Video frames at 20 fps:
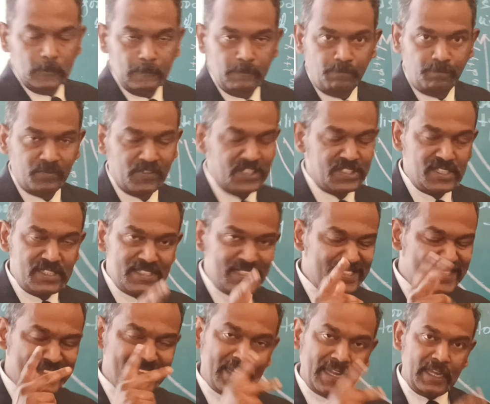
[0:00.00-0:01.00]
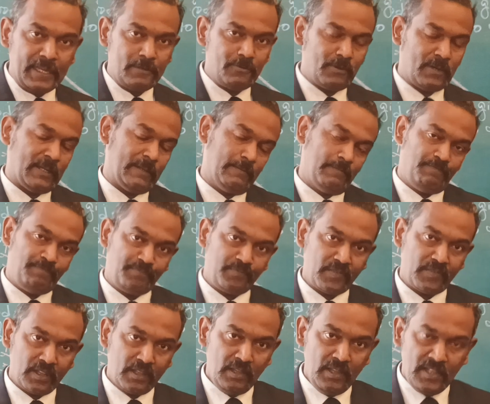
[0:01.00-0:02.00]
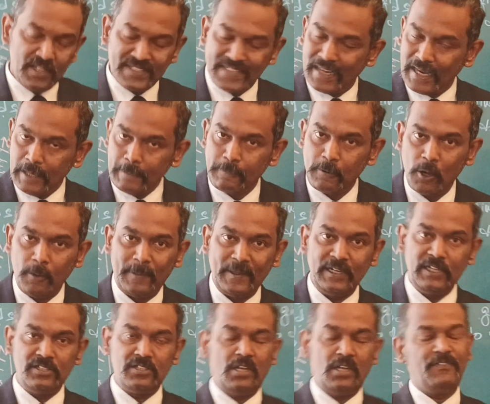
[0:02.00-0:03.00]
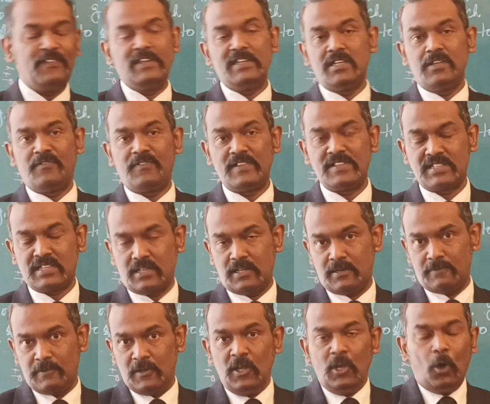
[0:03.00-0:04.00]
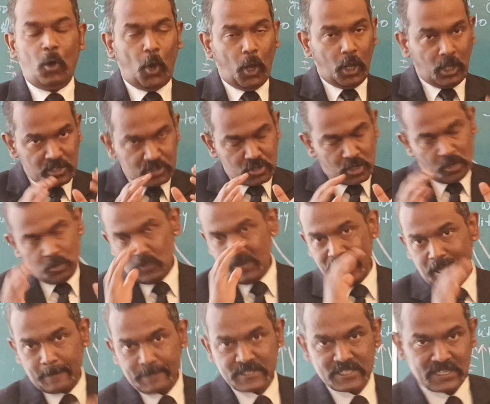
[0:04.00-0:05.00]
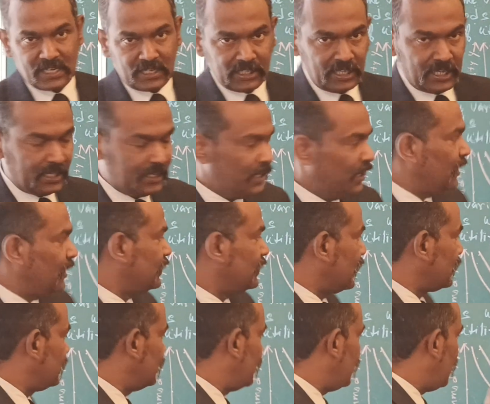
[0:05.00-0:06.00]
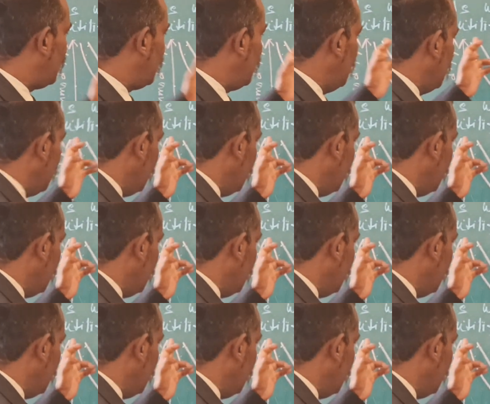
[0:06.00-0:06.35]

This is the second property of indifference curve. Also, we have studied that the